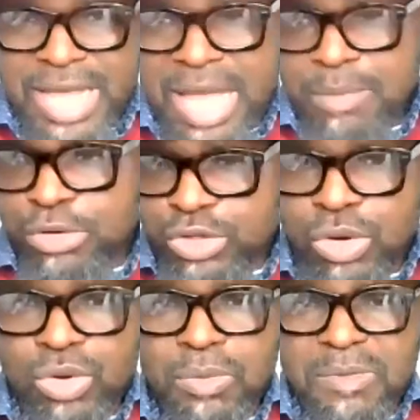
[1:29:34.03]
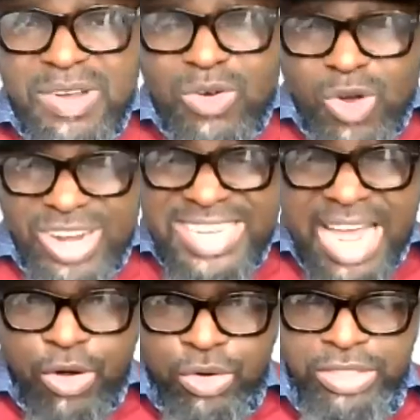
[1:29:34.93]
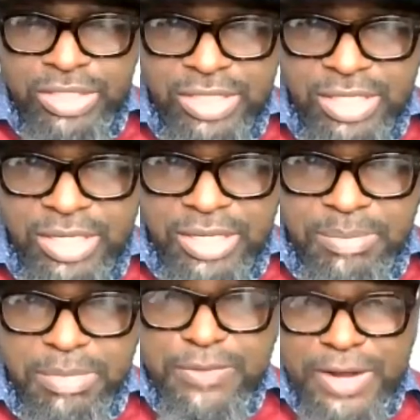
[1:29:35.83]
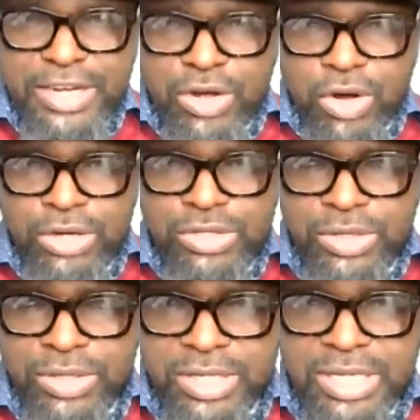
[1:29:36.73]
they're able to hold their own before the culture,